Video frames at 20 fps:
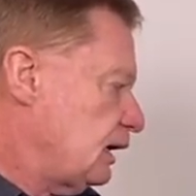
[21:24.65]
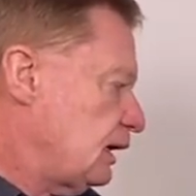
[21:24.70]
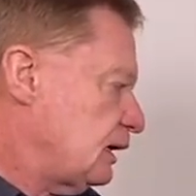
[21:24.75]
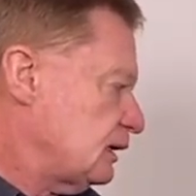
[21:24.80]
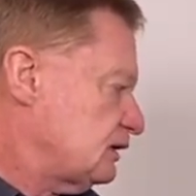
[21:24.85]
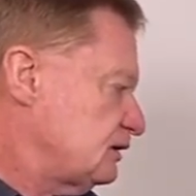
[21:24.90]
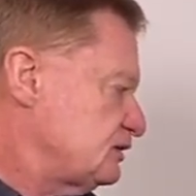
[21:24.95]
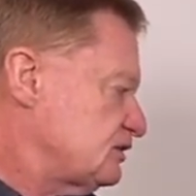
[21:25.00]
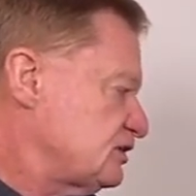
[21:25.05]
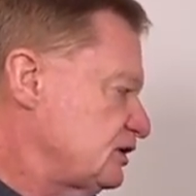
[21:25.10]

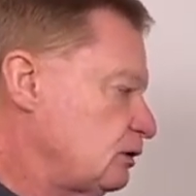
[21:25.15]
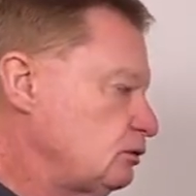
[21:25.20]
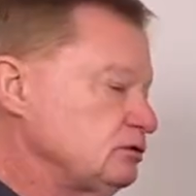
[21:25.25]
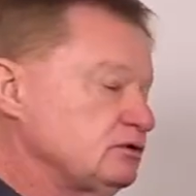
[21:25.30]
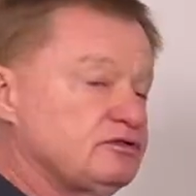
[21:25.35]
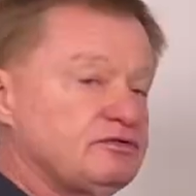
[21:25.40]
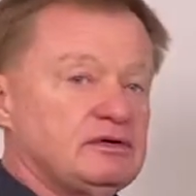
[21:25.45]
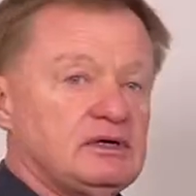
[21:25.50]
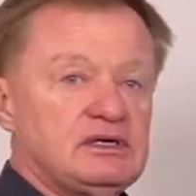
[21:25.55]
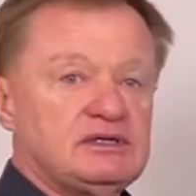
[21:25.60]
Consultants
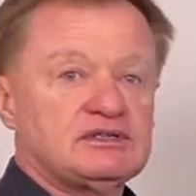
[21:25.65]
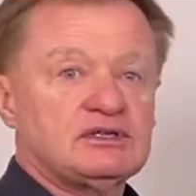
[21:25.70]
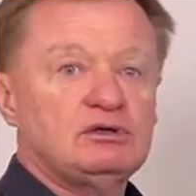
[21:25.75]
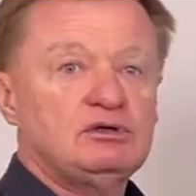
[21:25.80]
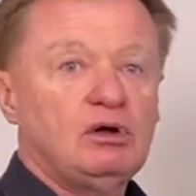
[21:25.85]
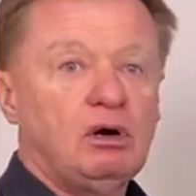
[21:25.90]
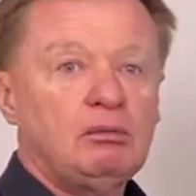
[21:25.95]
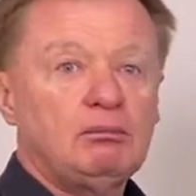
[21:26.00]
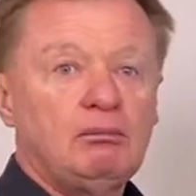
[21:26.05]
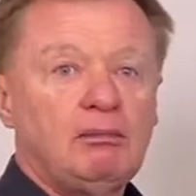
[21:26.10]
fees,
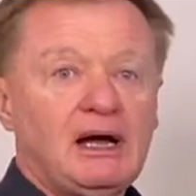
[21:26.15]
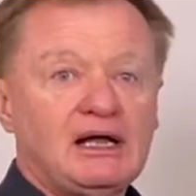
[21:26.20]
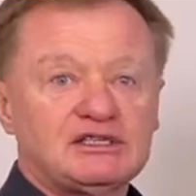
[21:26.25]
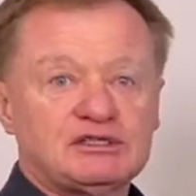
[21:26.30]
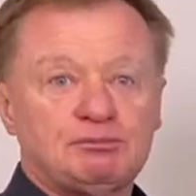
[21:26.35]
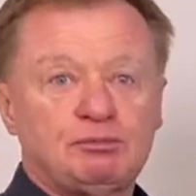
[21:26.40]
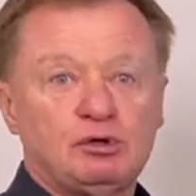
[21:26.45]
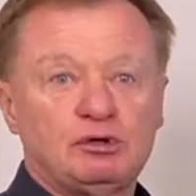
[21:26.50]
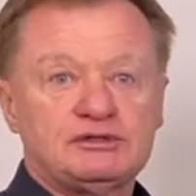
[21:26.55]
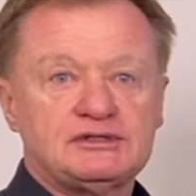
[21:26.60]
not
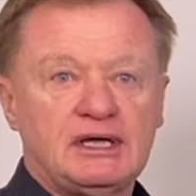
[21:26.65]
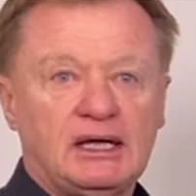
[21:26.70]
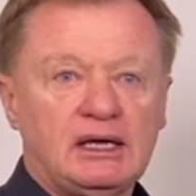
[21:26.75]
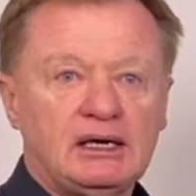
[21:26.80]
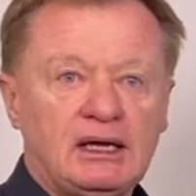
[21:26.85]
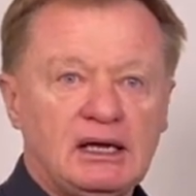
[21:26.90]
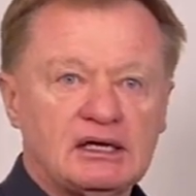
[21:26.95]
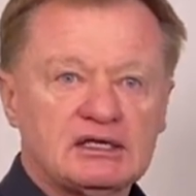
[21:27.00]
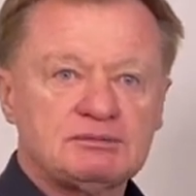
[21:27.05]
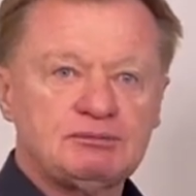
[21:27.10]
much per
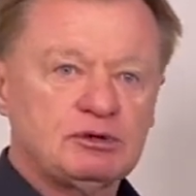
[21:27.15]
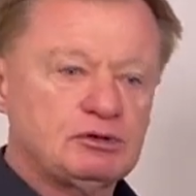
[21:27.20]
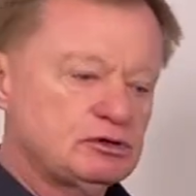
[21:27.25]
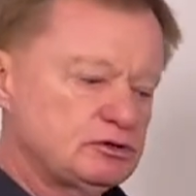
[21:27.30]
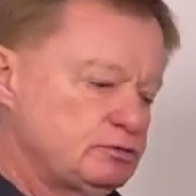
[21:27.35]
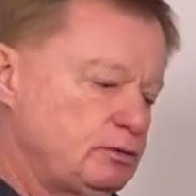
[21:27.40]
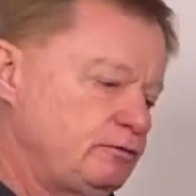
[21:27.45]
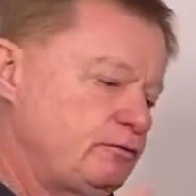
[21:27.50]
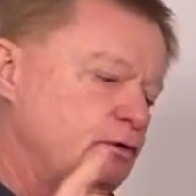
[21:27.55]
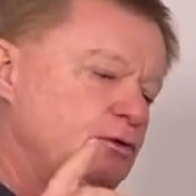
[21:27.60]
townhouse
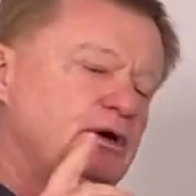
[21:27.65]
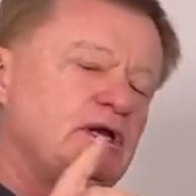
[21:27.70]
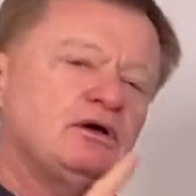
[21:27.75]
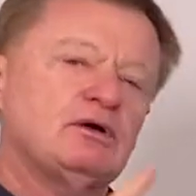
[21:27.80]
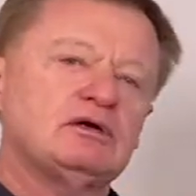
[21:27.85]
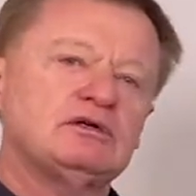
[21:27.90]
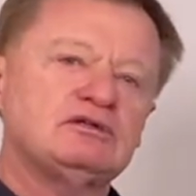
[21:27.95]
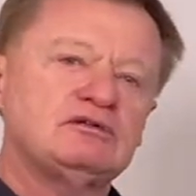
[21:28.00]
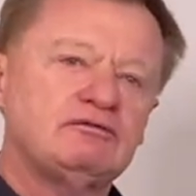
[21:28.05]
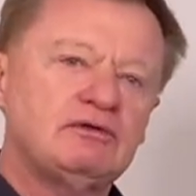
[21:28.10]
because we've already
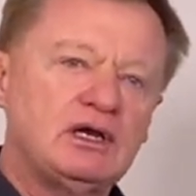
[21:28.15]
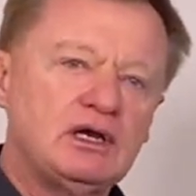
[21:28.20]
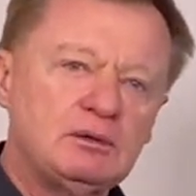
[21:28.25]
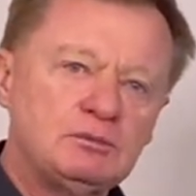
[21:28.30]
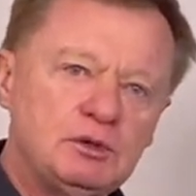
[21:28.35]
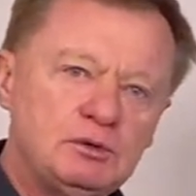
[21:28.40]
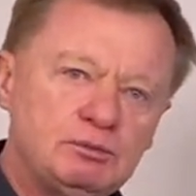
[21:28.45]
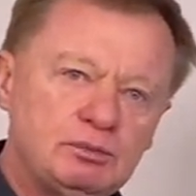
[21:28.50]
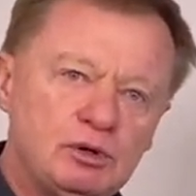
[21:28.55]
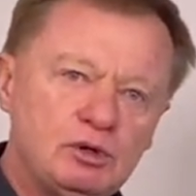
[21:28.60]
got a
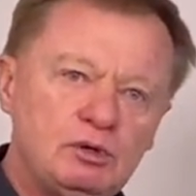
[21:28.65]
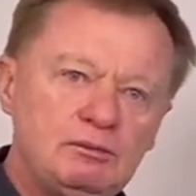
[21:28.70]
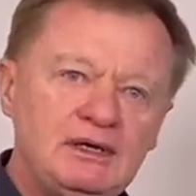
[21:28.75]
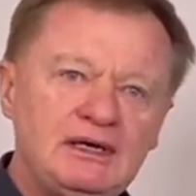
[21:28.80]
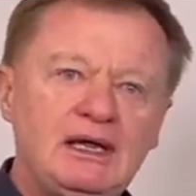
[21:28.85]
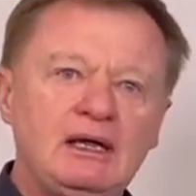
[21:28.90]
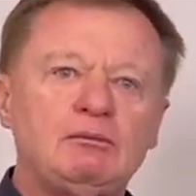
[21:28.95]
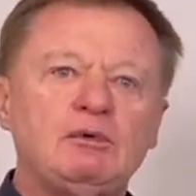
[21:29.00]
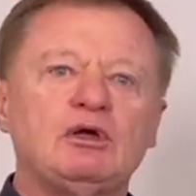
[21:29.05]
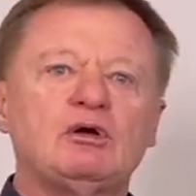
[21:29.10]
development permit
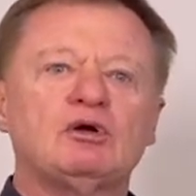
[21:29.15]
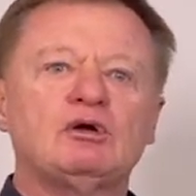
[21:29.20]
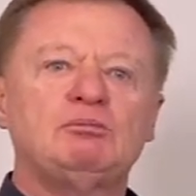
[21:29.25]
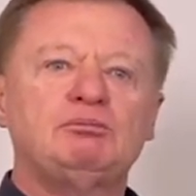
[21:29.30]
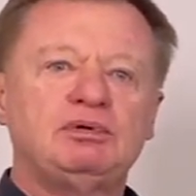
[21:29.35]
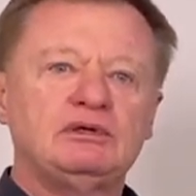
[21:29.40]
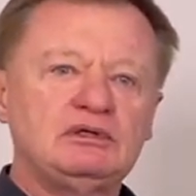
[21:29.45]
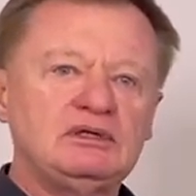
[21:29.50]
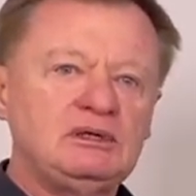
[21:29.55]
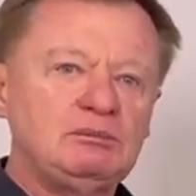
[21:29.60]
and we've got a
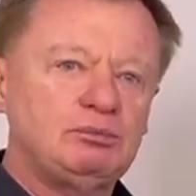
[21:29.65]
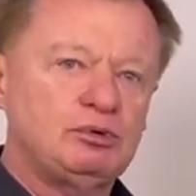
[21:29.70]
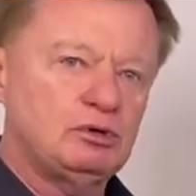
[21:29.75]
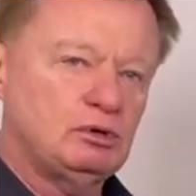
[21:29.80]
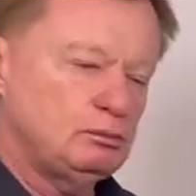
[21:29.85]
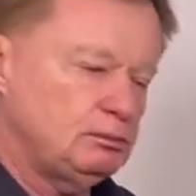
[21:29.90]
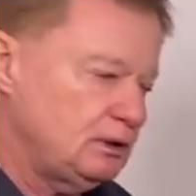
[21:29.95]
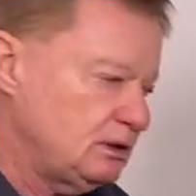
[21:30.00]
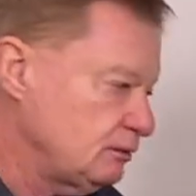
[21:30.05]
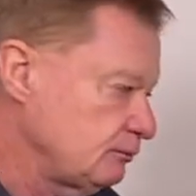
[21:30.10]
building
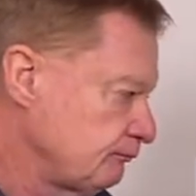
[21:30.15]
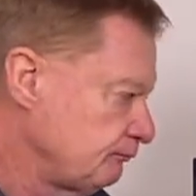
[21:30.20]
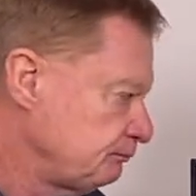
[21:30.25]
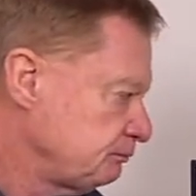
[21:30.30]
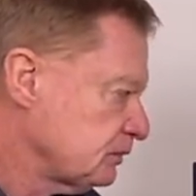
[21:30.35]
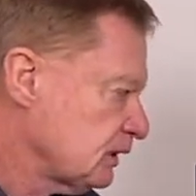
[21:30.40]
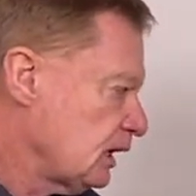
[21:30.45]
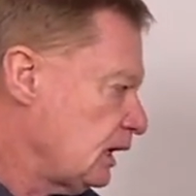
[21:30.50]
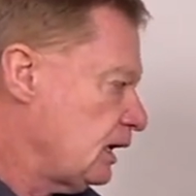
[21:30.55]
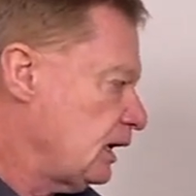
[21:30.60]
permit.
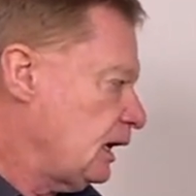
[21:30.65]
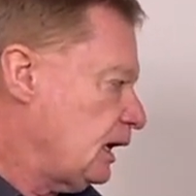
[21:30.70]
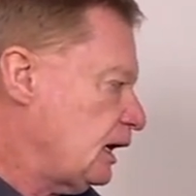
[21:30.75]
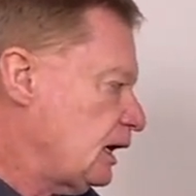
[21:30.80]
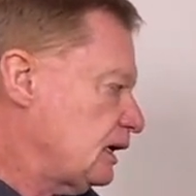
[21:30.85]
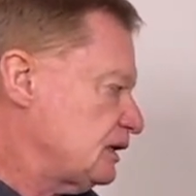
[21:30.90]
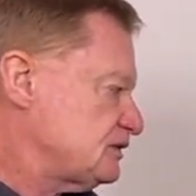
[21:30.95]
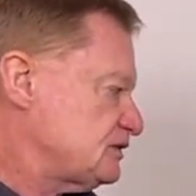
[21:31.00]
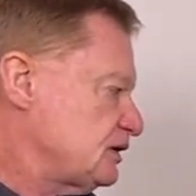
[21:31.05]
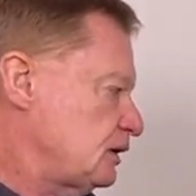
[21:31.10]

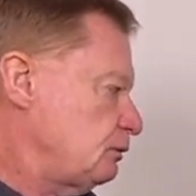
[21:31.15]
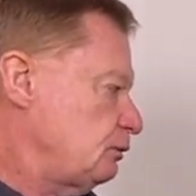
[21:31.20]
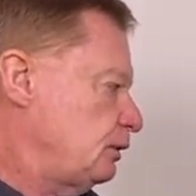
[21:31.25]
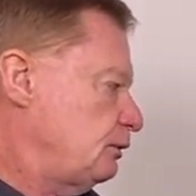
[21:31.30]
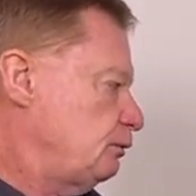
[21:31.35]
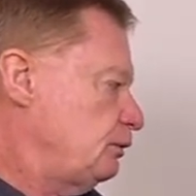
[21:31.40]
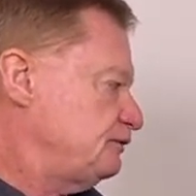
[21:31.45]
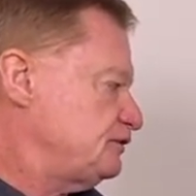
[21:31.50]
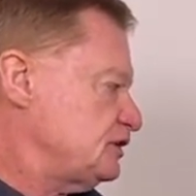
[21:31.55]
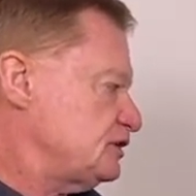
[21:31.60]
So
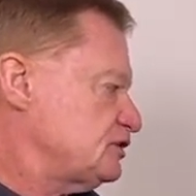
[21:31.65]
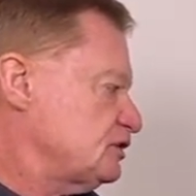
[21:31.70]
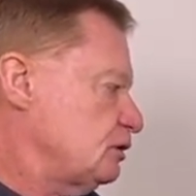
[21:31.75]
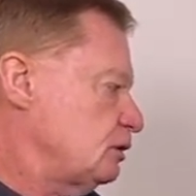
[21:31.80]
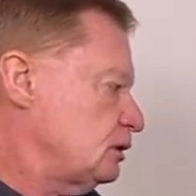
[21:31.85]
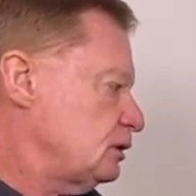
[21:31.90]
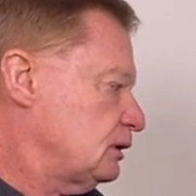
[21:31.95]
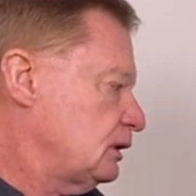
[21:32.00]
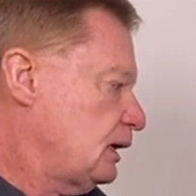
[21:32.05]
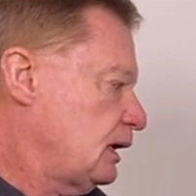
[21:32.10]
we've just
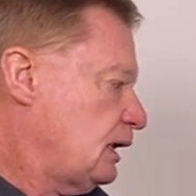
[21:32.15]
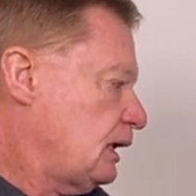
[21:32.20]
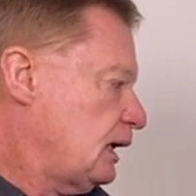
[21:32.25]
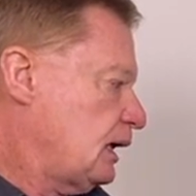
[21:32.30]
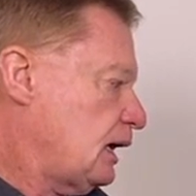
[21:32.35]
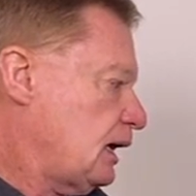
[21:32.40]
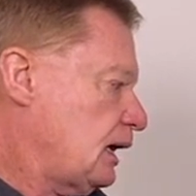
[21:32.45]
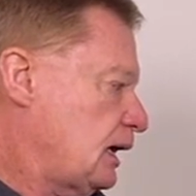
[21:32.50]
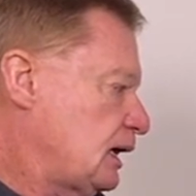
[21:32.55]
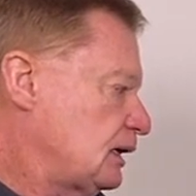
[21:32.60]
got
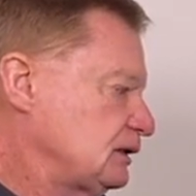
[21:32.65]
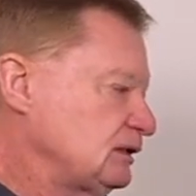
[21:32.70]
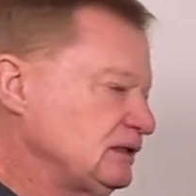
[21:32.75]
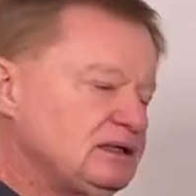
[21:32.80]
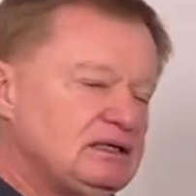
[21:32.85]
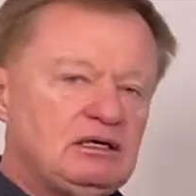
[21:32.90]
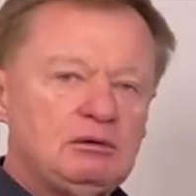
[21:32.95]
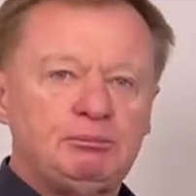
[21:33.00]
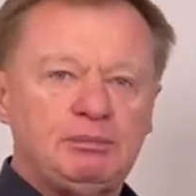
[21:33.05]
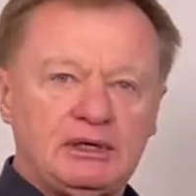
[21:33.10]
a
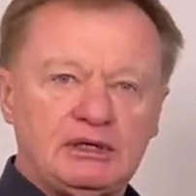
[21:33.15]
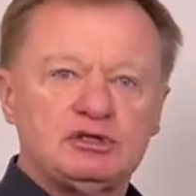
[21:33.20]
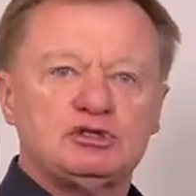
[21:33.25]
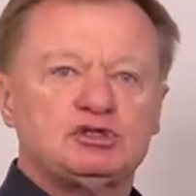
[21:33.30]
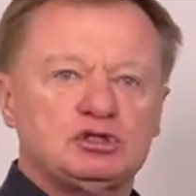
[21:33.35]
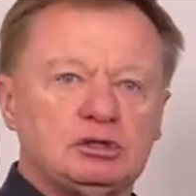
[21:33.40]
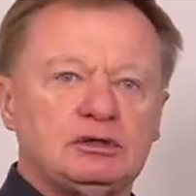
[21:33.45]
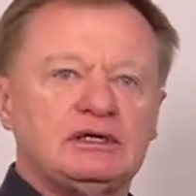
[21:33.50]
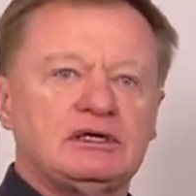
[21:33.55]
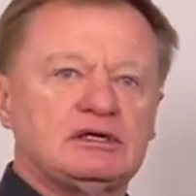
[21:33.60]
little bit
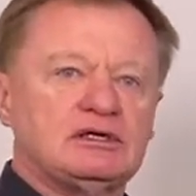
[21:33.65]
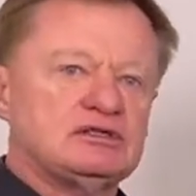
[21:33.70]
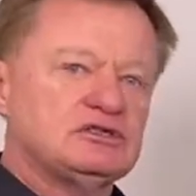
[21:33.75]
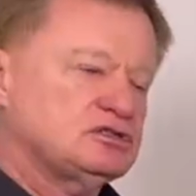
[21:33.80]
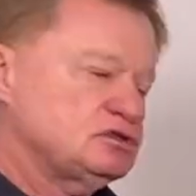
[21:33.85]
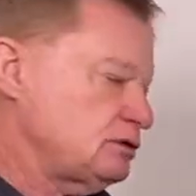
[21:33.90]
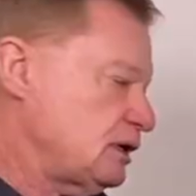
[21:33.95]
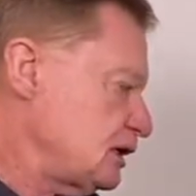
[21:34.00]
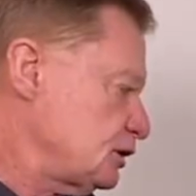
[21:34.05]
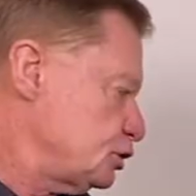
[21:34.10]
during
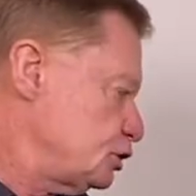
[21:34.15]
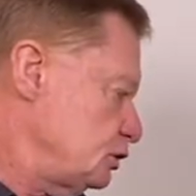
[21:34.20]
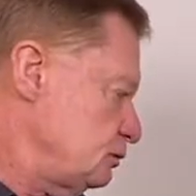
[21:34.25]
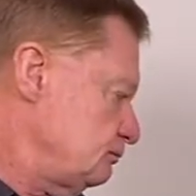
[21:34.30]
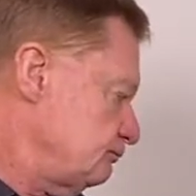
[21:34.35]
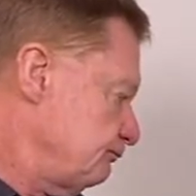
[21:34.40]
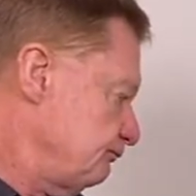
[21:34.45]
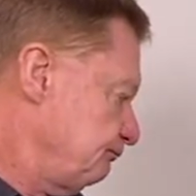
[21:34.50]
construction.